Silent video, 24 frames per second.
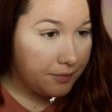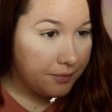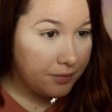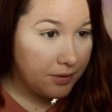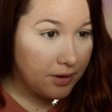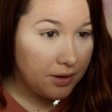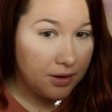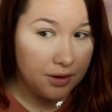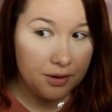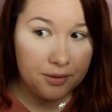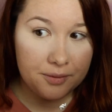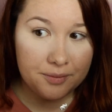
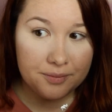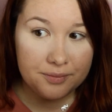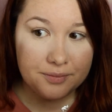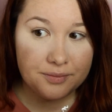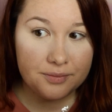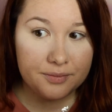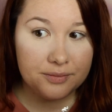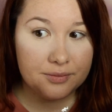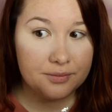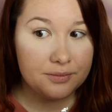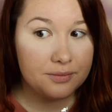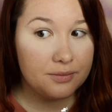you know,
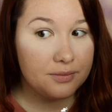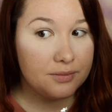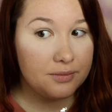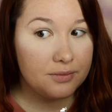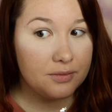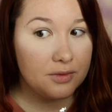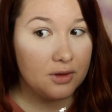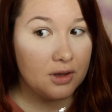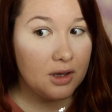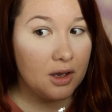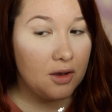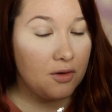
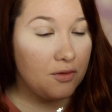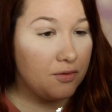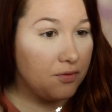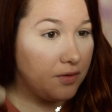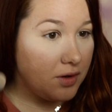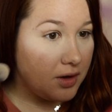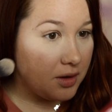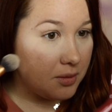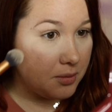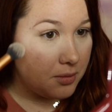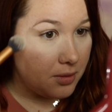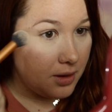look how
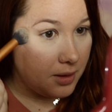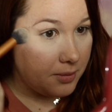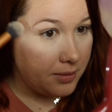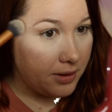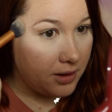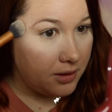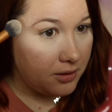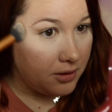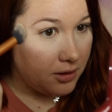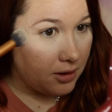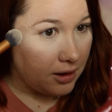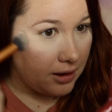fucking bright my
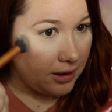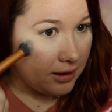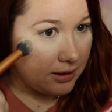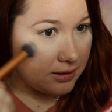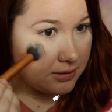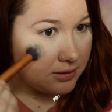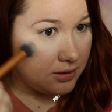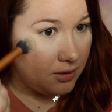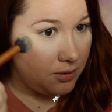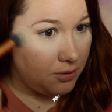under eye is.